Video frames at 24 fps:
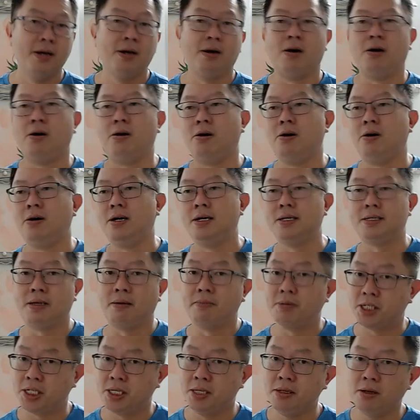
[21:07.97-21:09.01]
Or
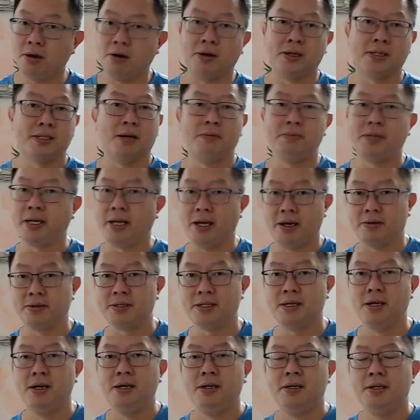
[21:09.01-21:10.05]
assumption or something else.